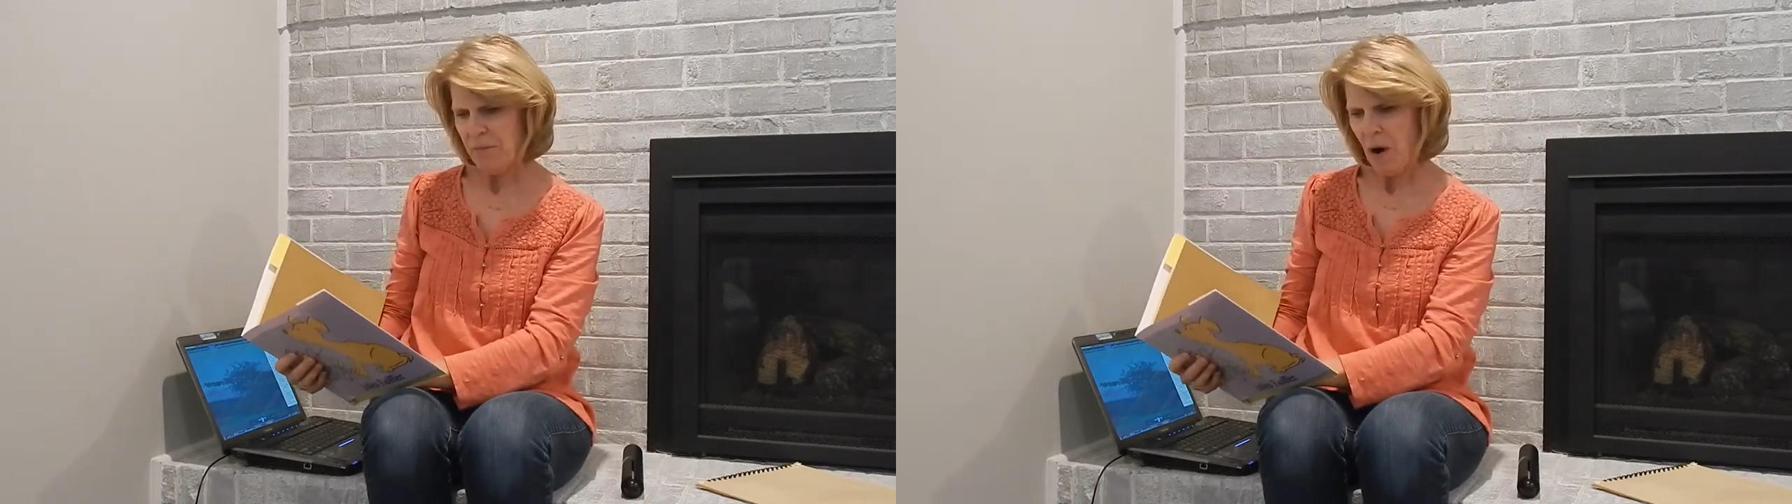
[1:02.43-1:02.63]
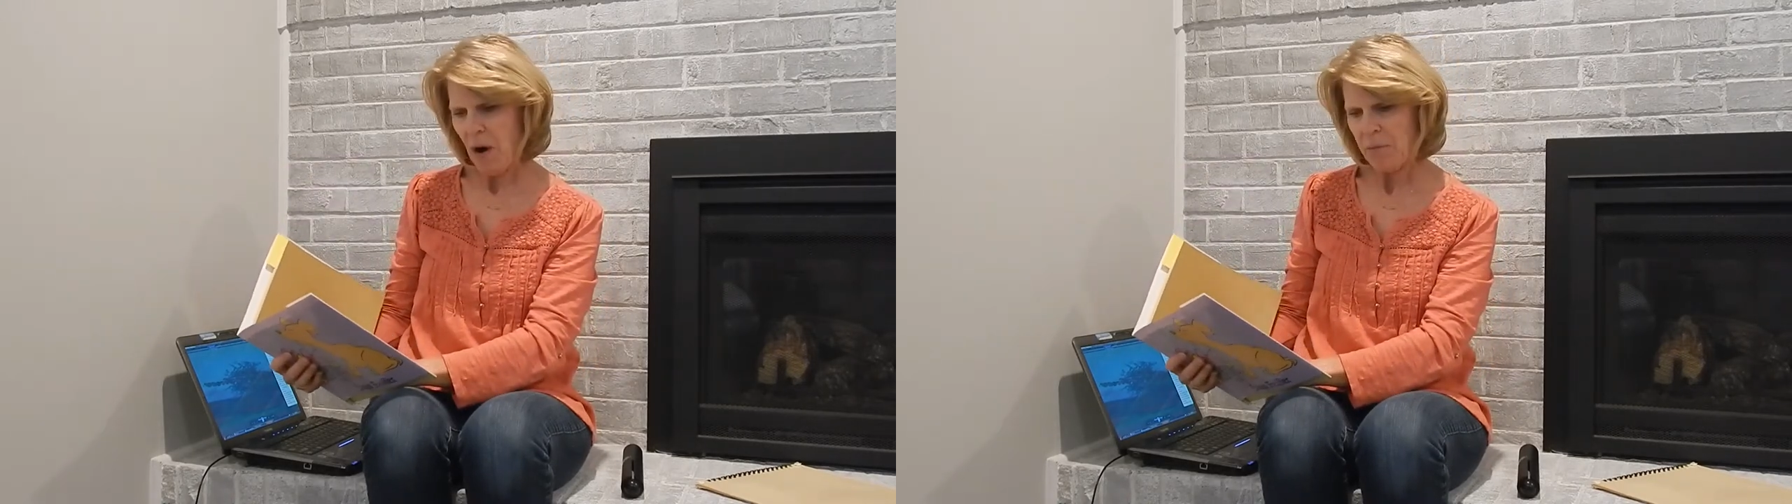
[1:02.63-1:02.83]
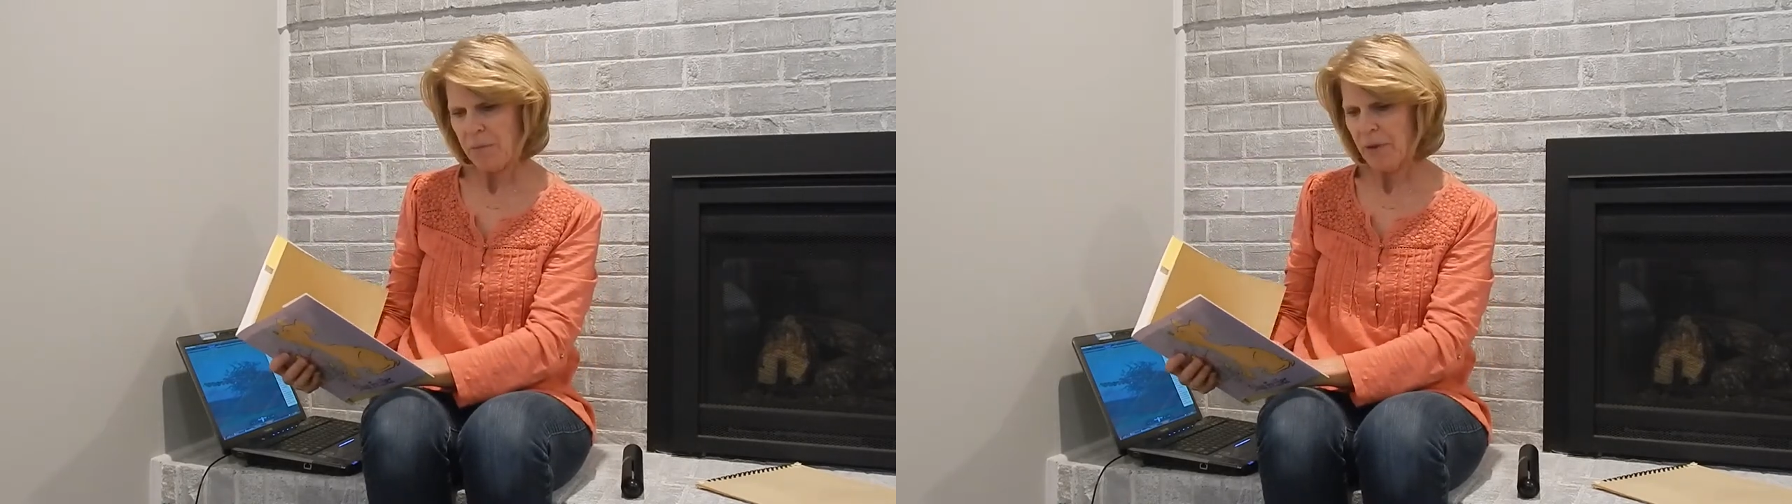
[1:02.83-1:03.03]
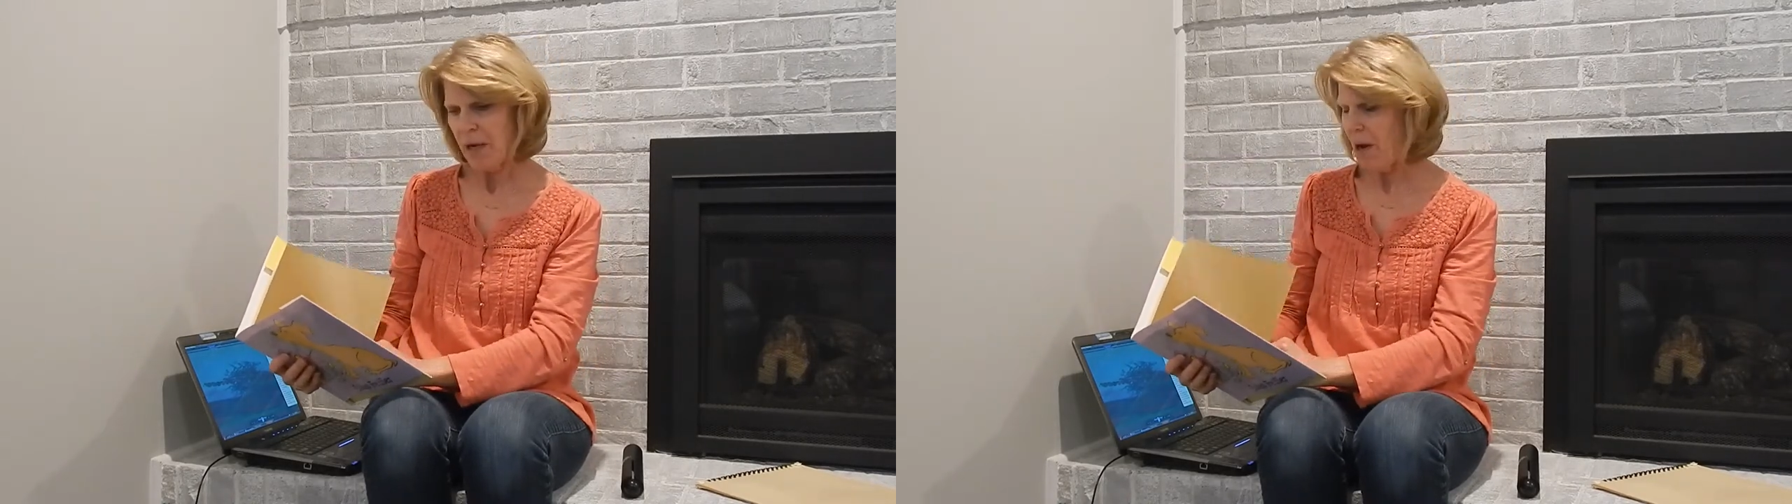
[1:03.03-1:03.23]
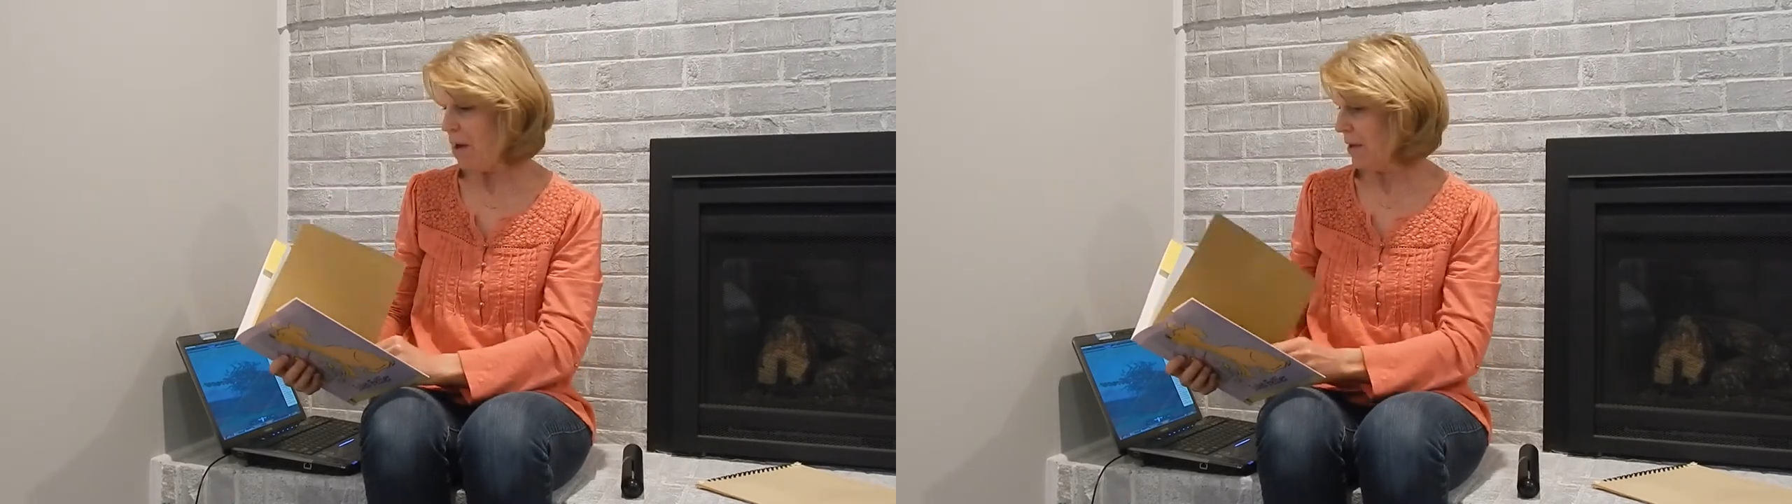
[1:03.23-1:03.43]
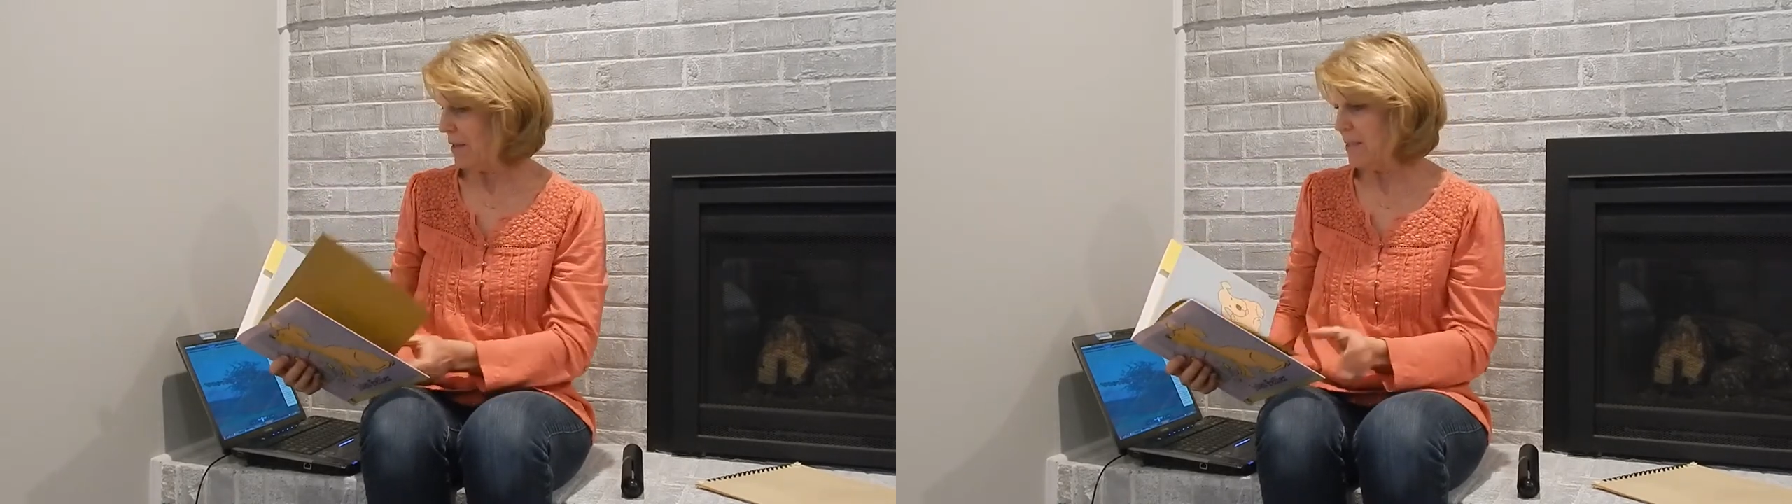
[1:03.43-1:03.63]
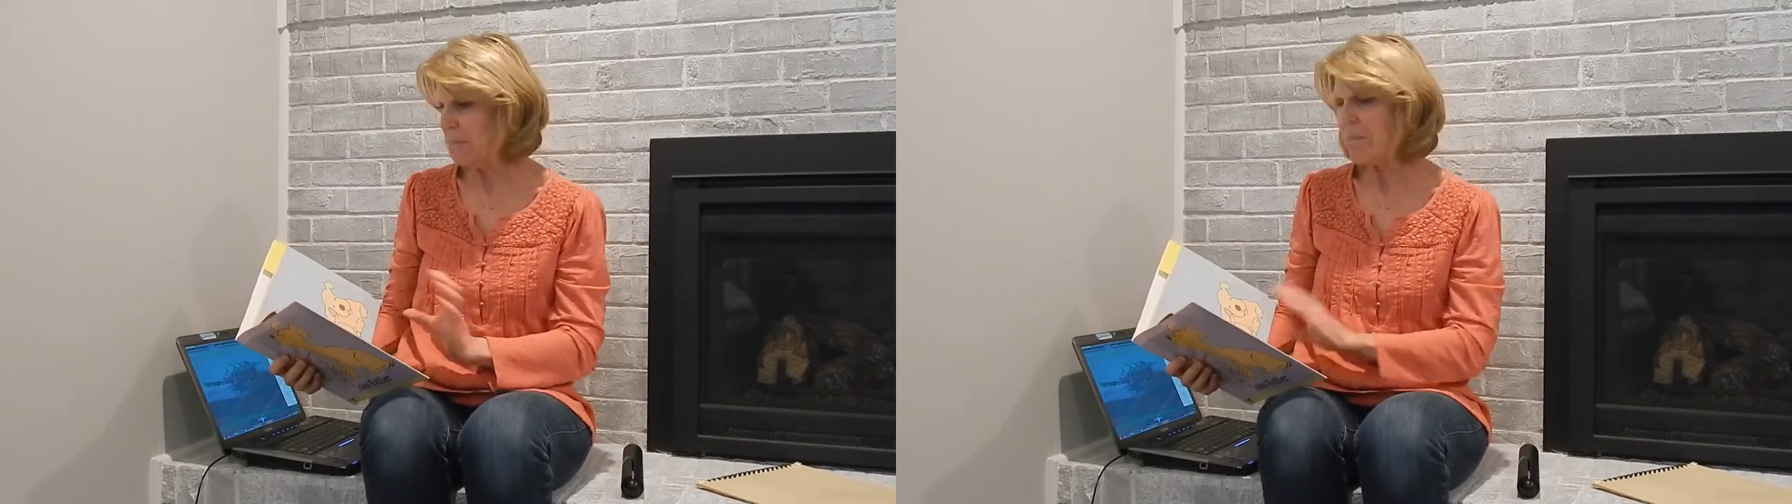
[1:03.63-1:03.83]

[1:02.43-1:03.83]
Harper Collins